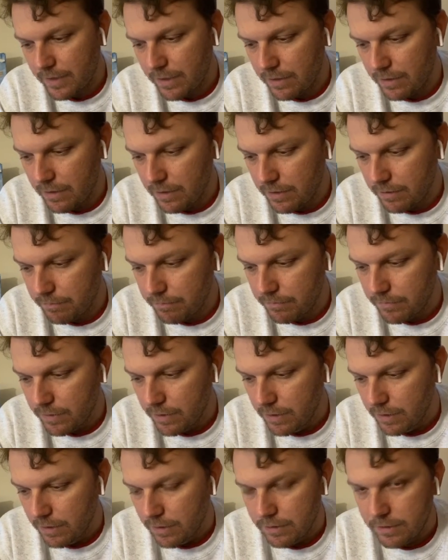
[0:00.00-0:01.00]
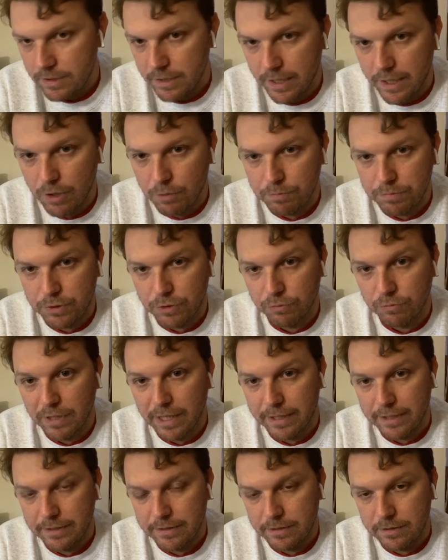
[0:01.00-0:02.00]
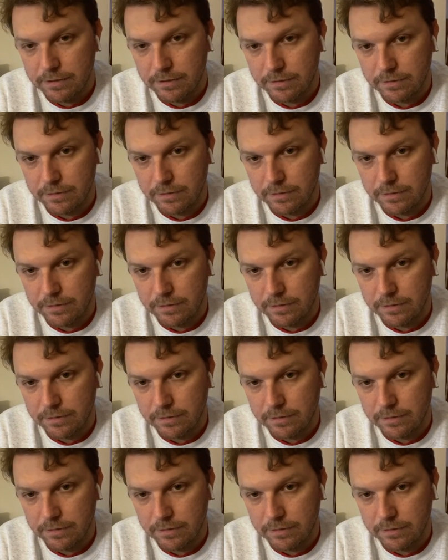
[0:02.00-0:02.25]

to help direct